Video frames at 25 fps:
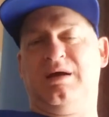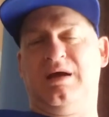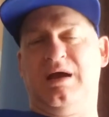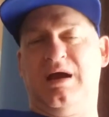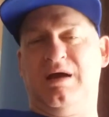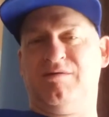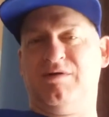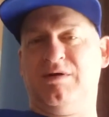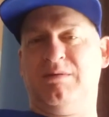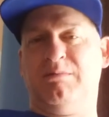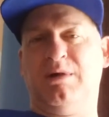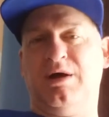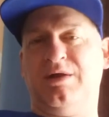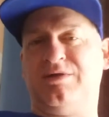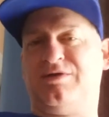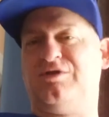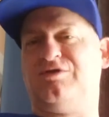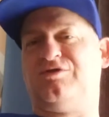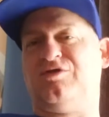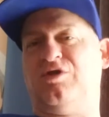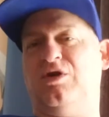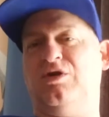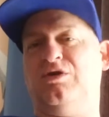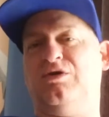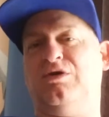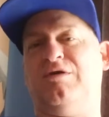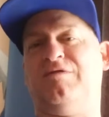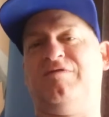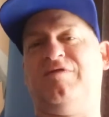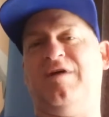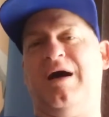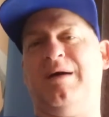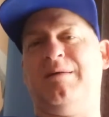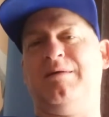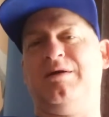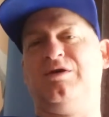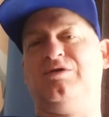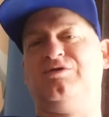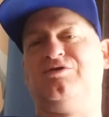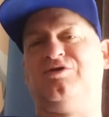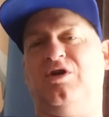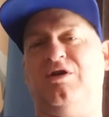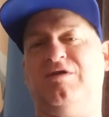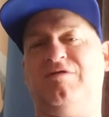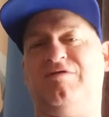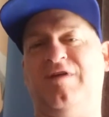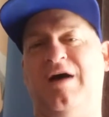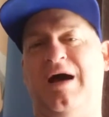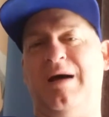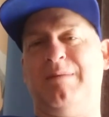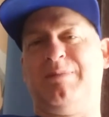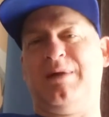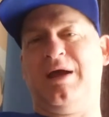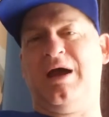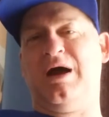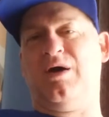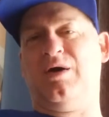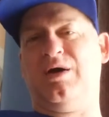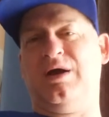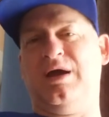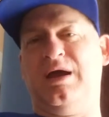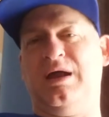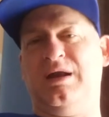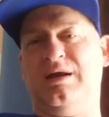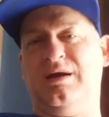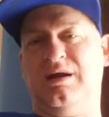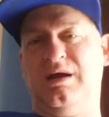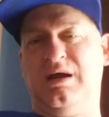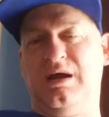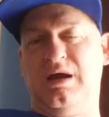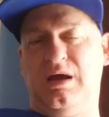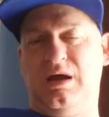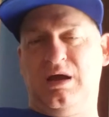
Every month you turn a fapiao in,